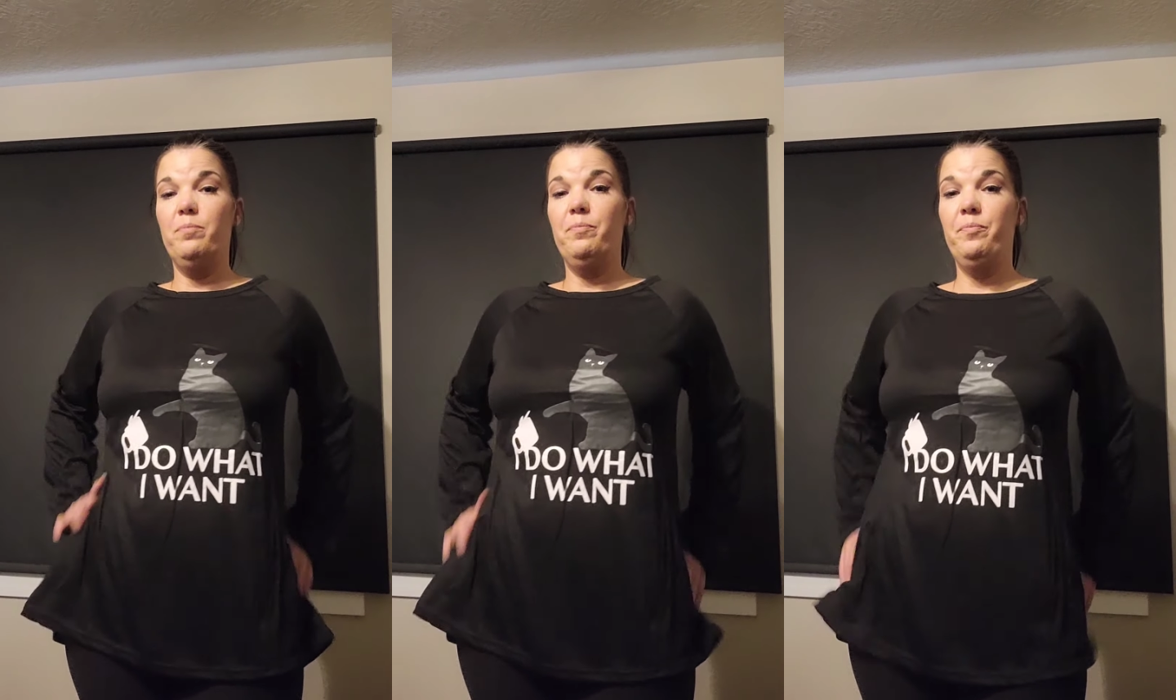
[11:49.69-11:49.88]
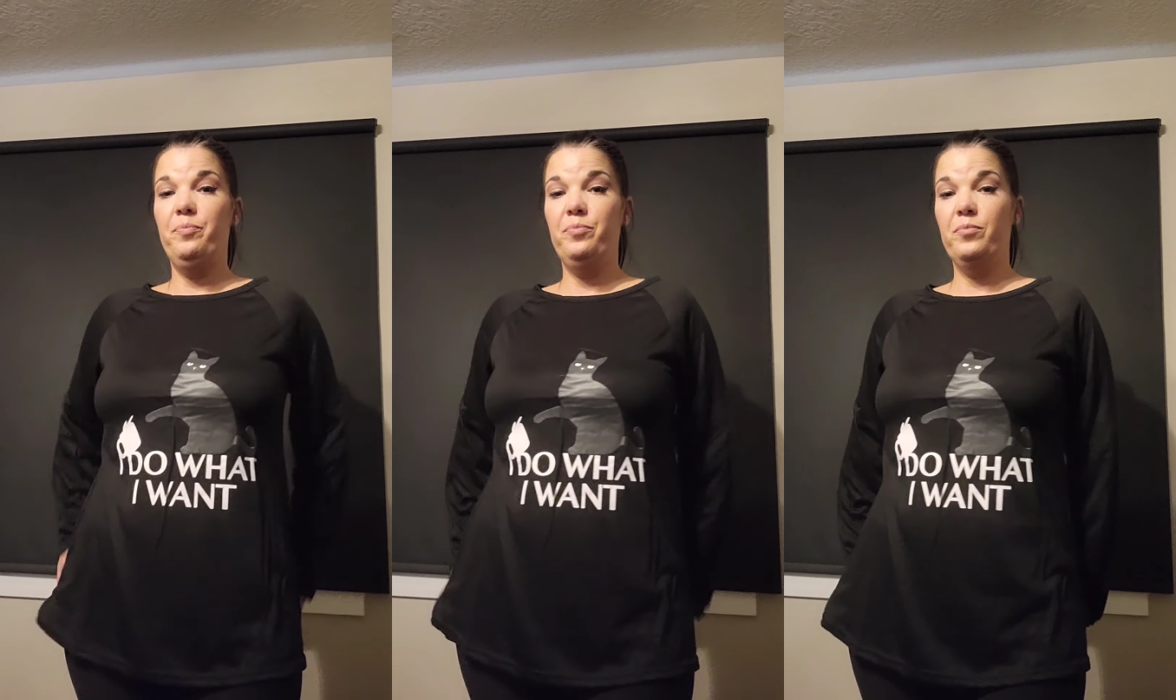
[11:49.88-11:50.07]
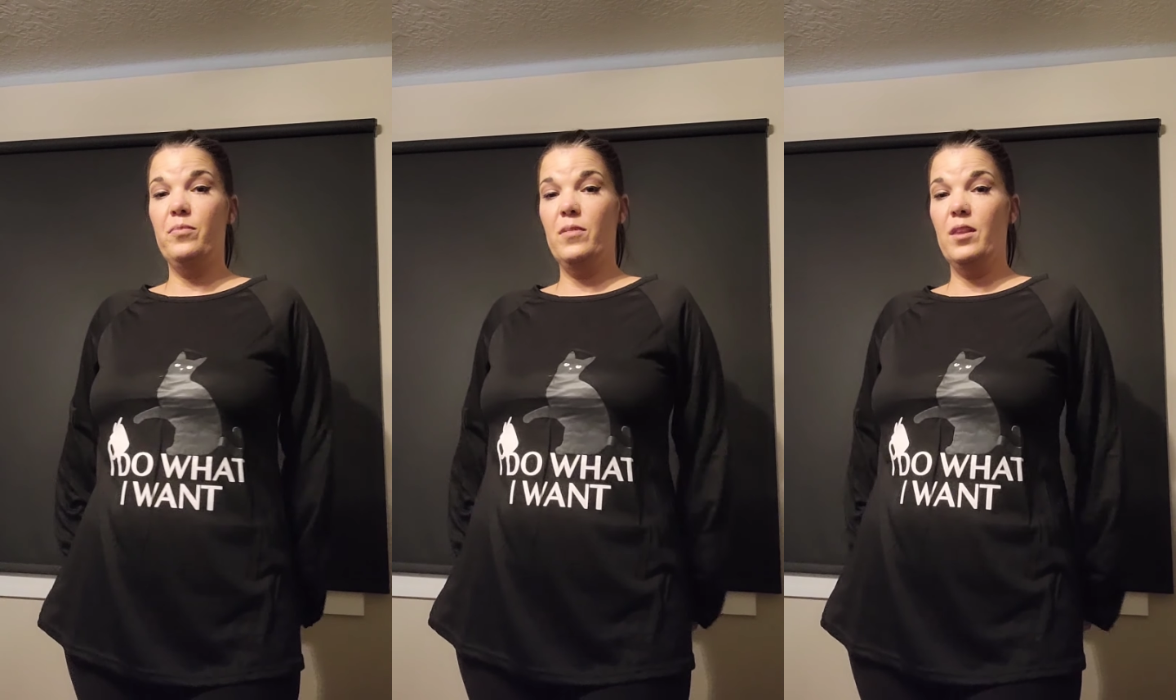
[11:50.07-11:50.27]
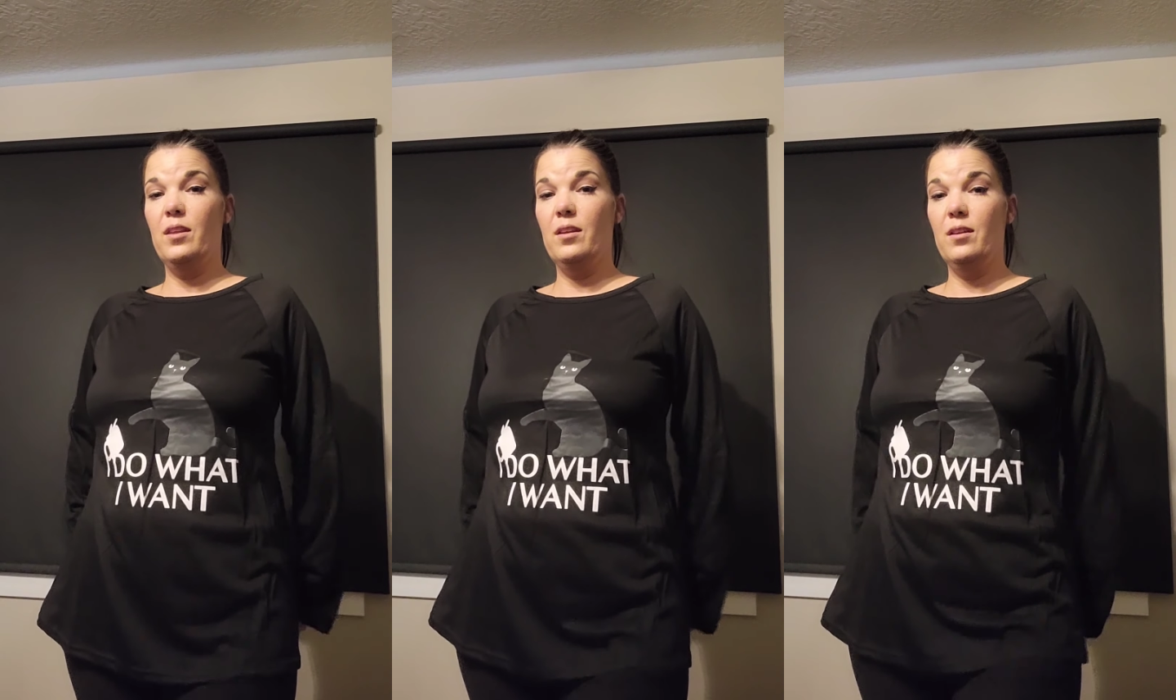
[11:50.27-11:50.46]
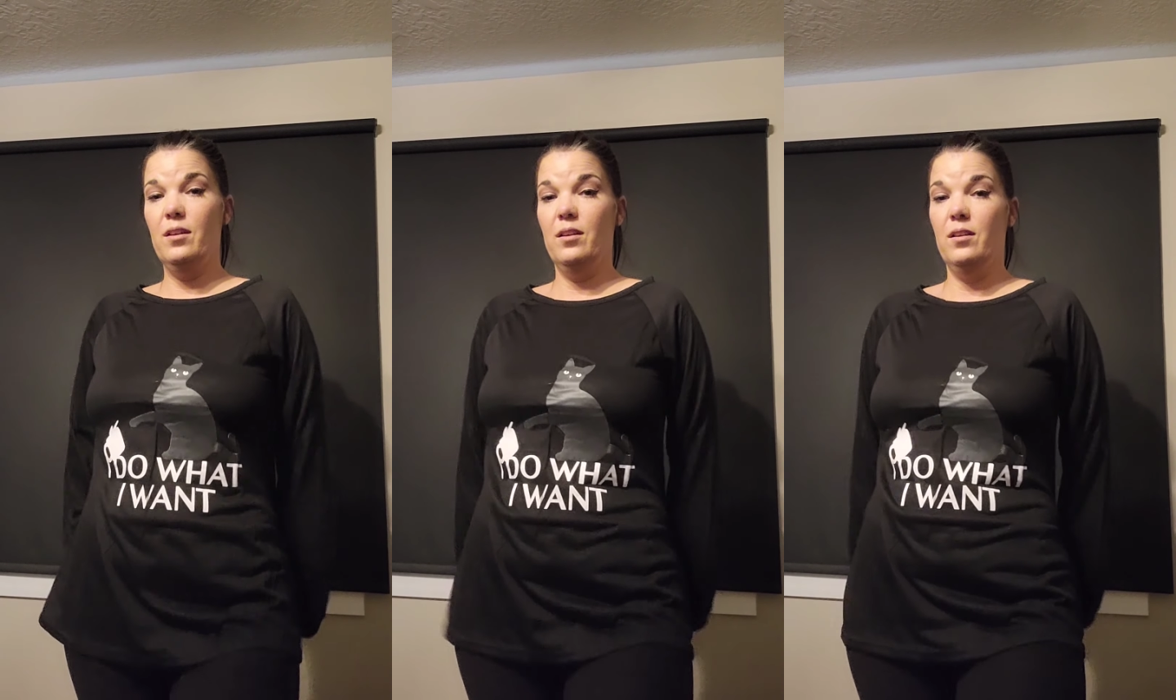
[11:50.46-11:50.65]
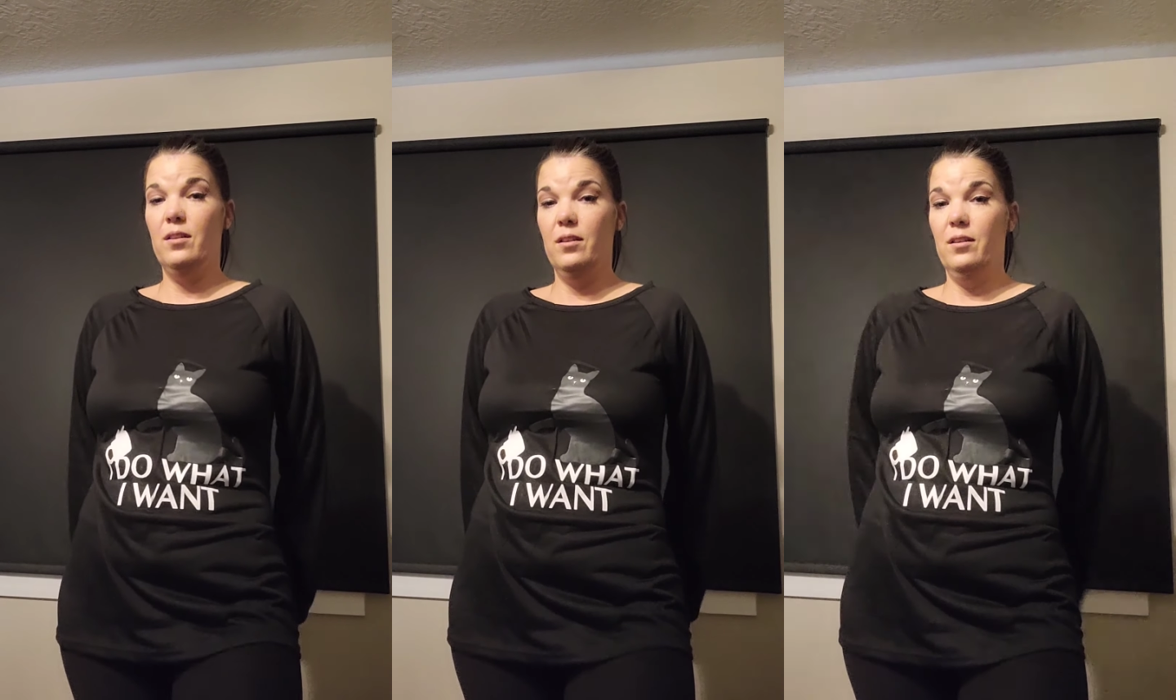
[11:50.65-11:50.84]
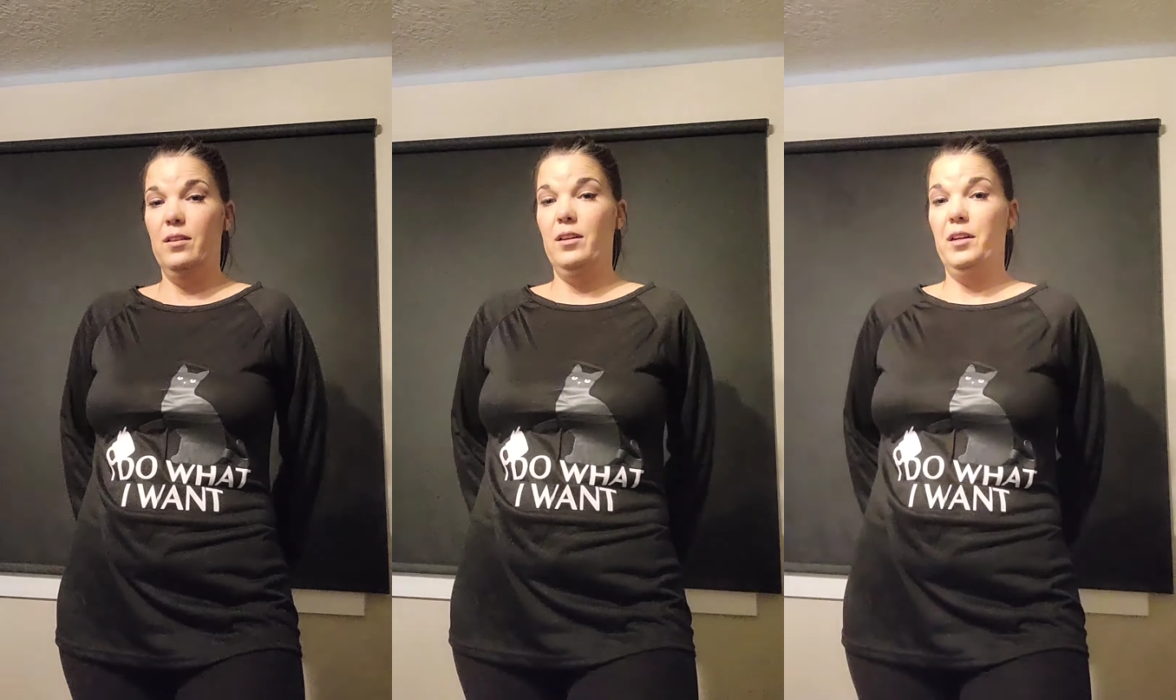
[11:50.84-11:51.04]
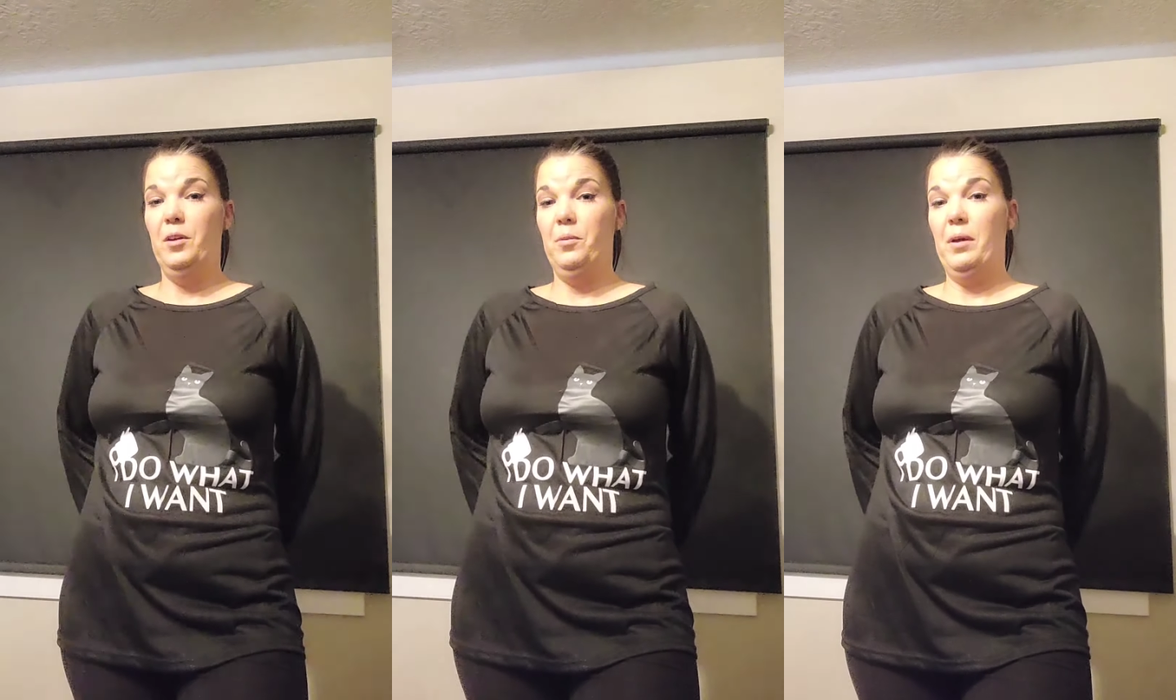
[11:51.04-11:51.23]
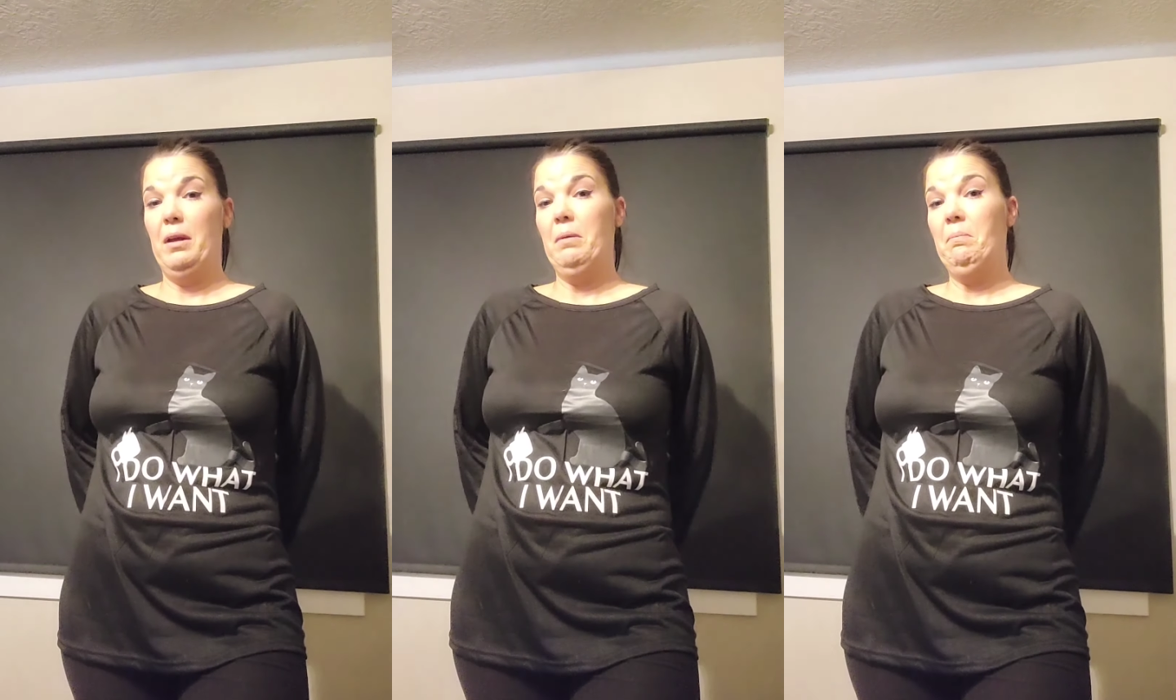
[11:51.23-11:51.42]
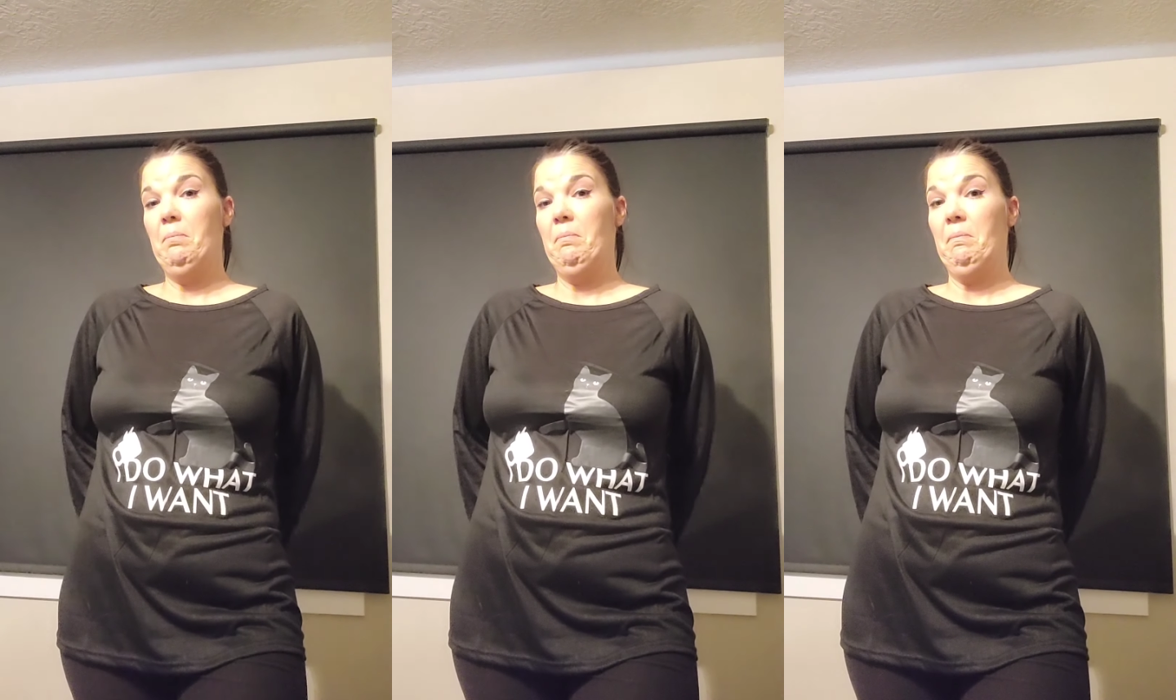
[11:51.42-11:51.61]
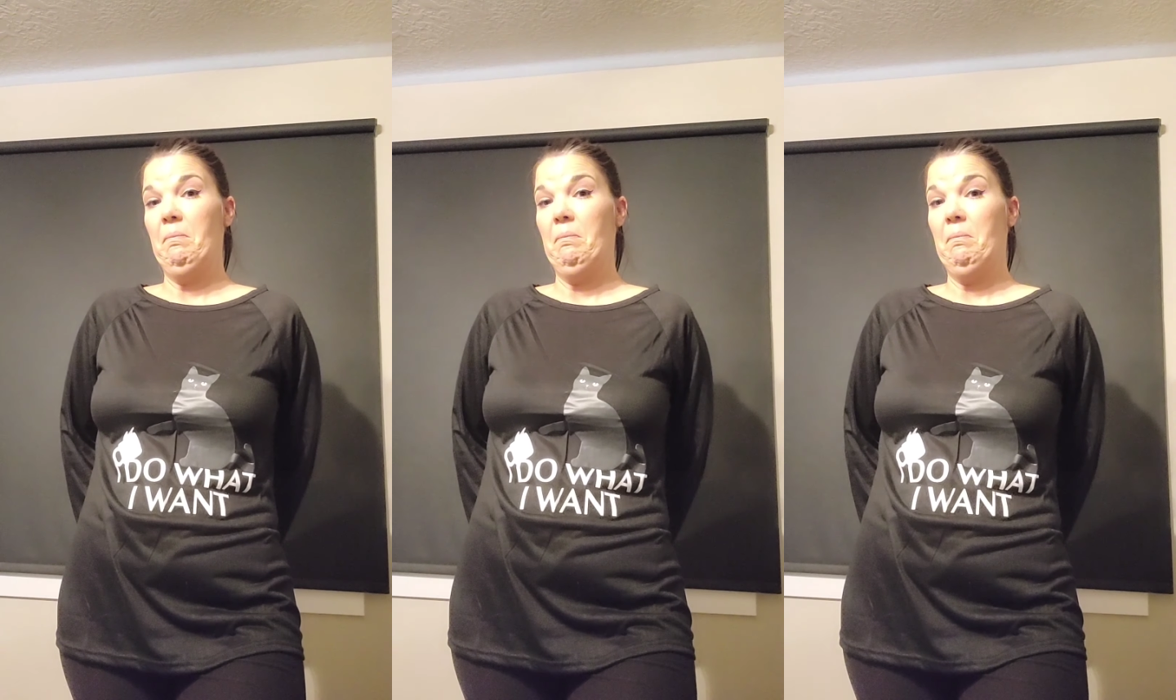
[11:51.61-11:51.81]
but anyway,